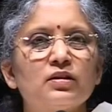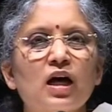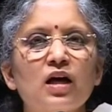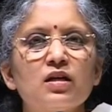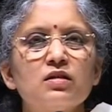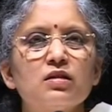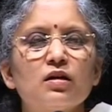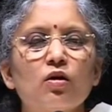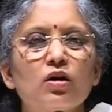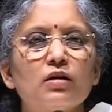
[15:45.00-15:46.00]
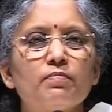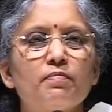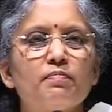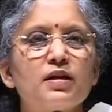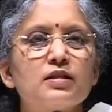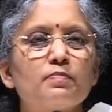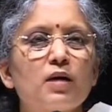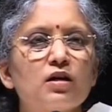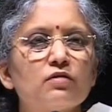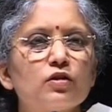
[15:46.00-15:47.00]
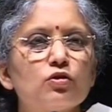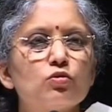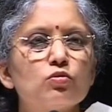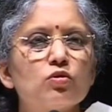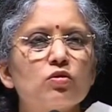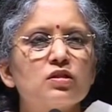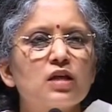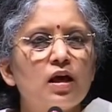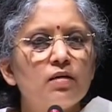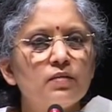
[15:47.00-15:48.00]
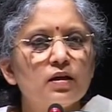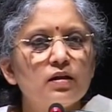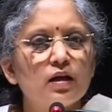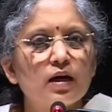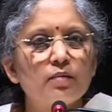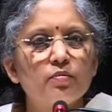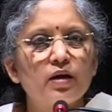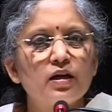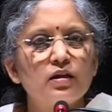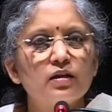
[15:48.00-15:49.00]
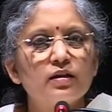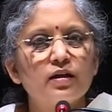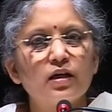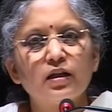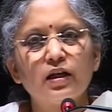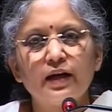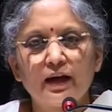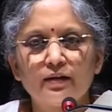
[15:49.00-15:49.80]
saris they got at, as part of the trousseau, same thing they kept wearing till the day they